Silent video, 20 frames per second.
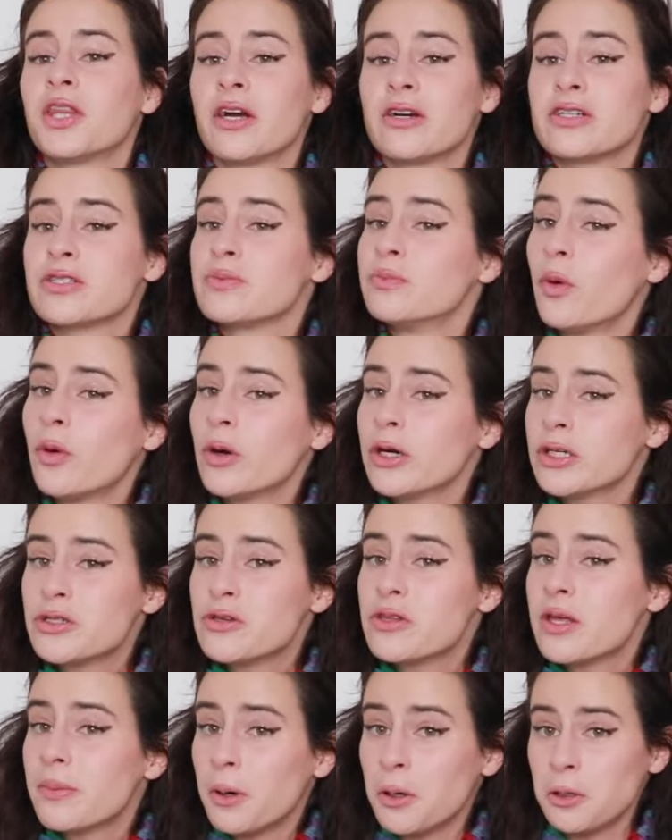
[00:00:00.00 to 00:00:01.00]
there is more to
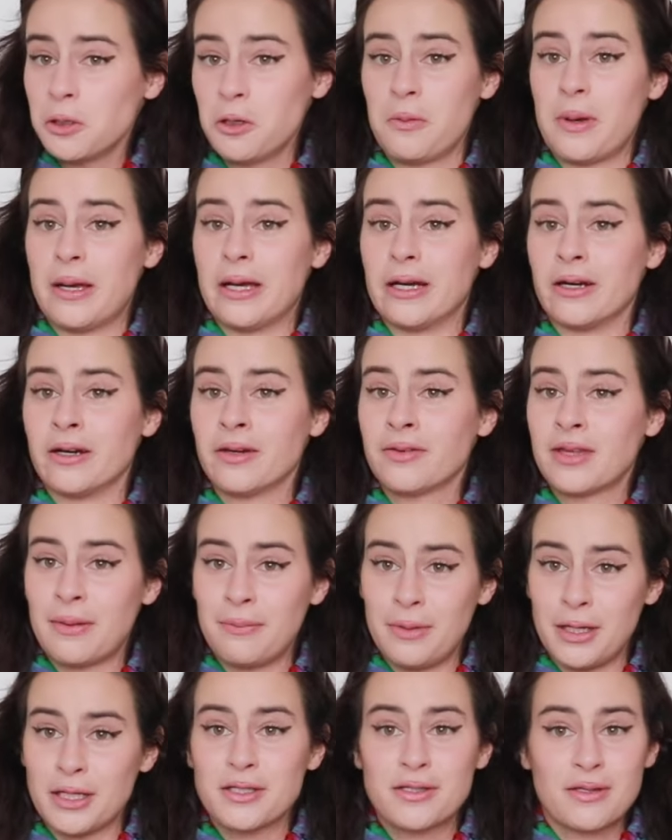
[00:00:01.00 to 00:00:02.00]
the polo bear that
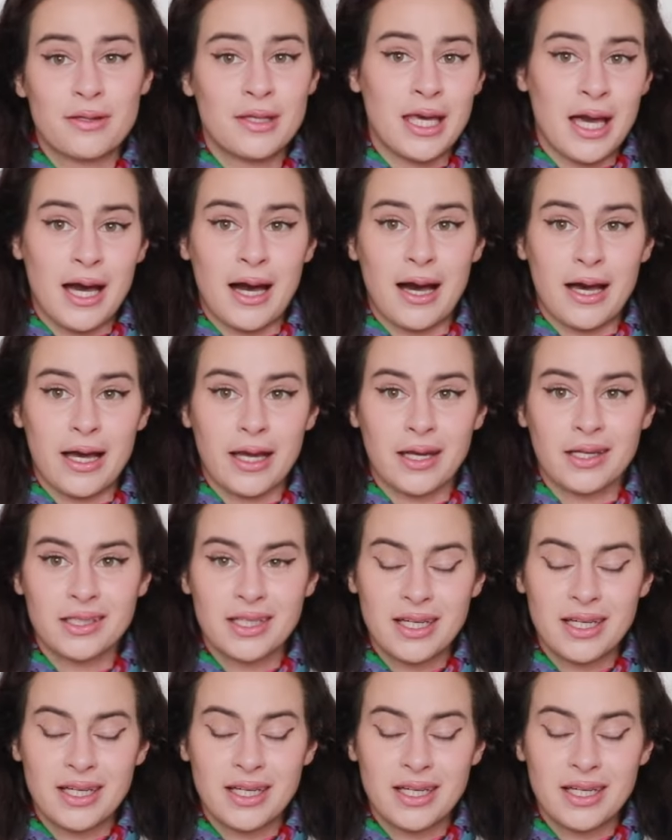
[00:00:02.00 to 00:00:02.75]
meets the eye.